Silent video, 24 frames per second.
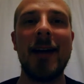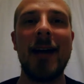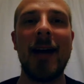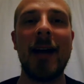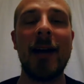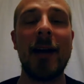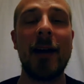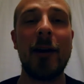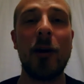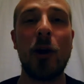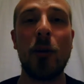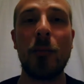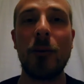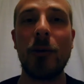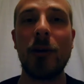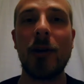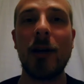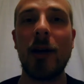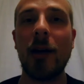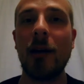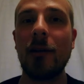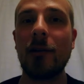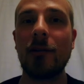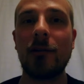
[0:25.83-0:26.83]
And I hope you
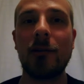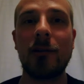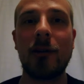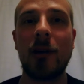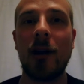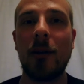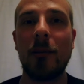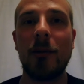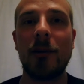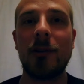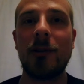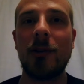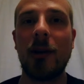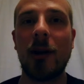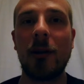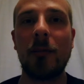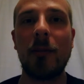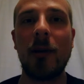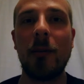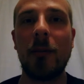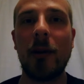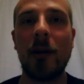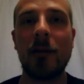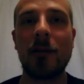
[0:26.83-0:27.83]
guys come and tug
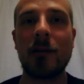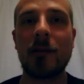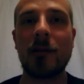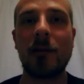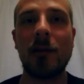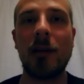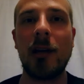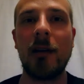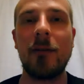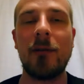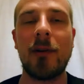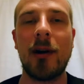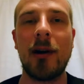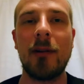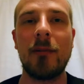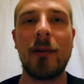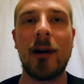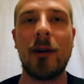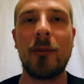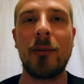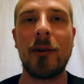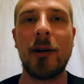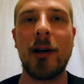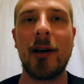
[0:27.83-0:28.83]
me by the sleeve. I
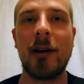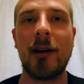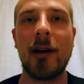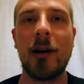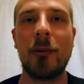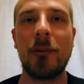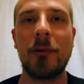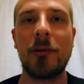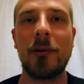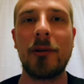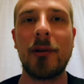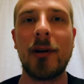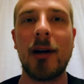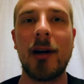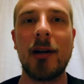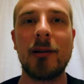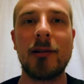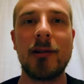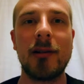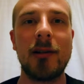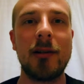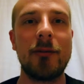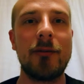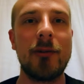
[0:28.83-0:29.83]
want to hang out with you
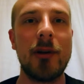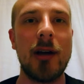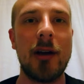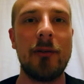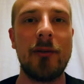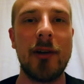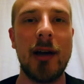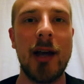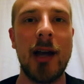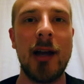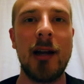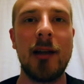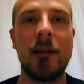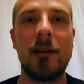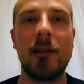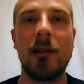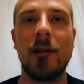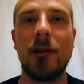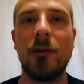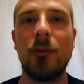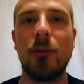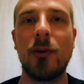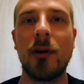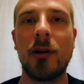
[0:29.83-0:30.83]
guys, and if you have
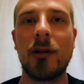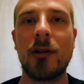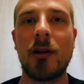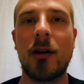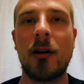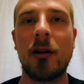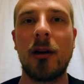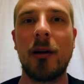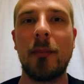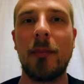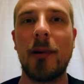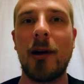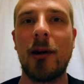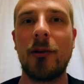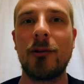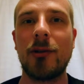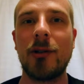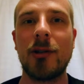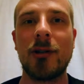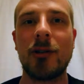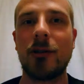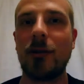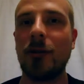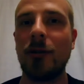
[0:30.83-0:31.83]
anything you want to talk about,
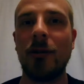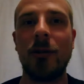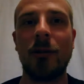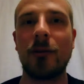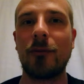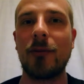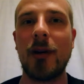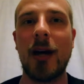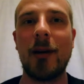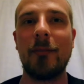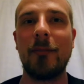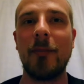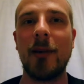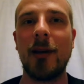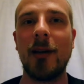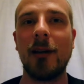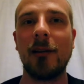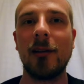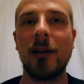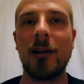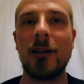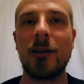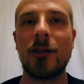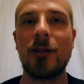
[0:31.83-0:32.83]
just, you know, grab me
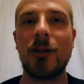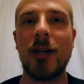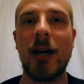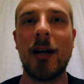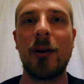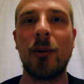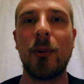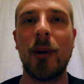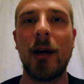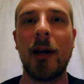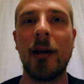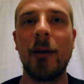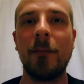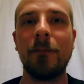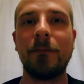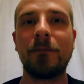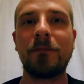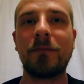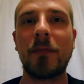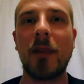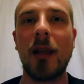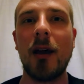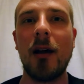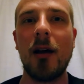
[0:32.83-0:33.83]
and let's chat away.
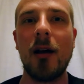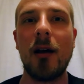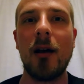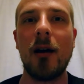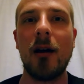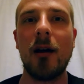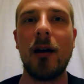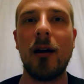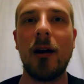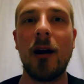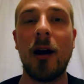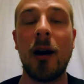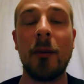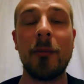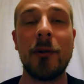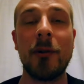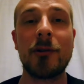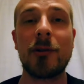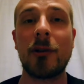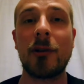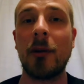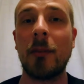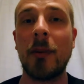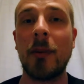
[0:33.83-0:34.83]

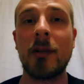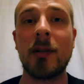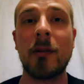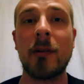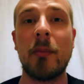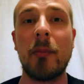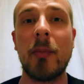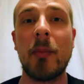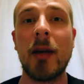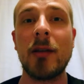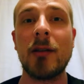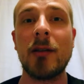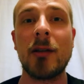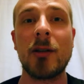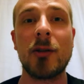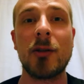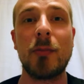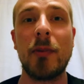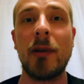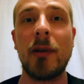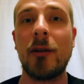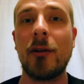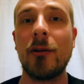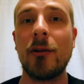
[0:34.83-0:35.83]
There's going to be some amazing
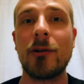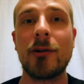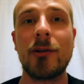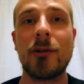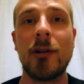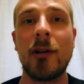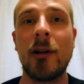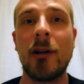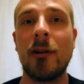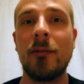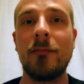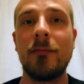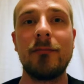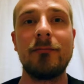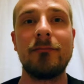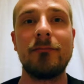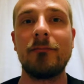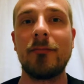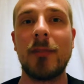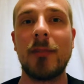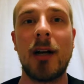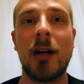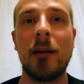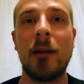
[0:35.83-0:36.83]
speakers there.
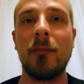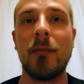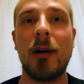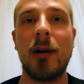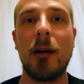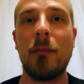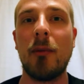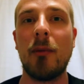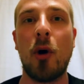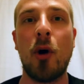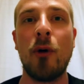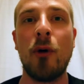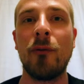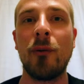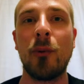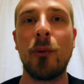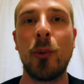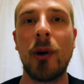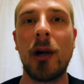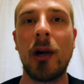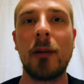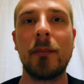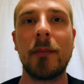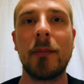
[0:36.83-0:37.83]
I'm
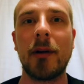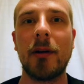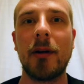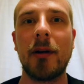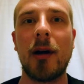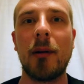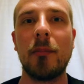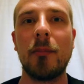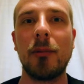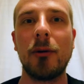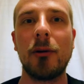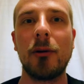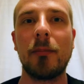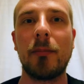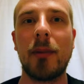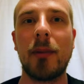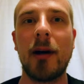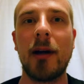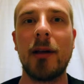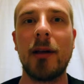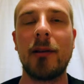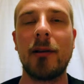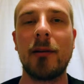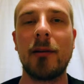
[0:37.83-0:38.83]
overwhelmed and humbled
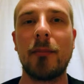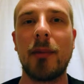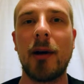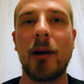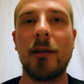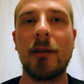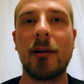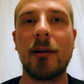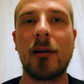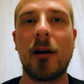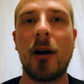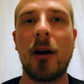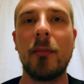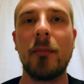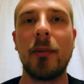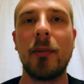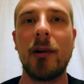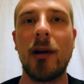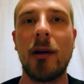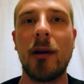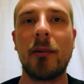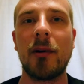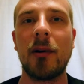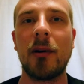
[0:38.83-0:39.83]
by the
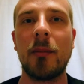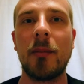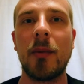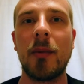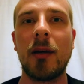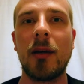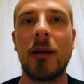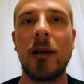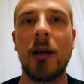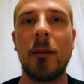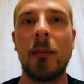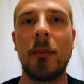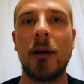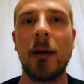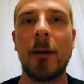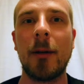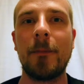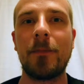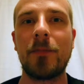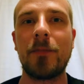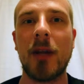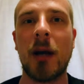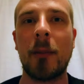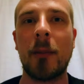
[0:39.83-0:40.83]
company I'm going to be keeping
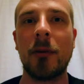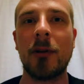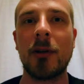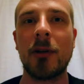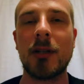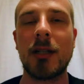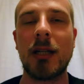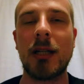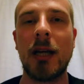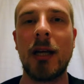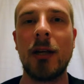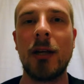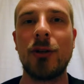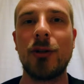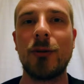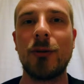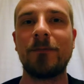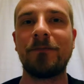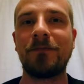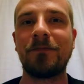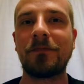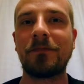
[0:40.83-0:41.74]
up on the stage.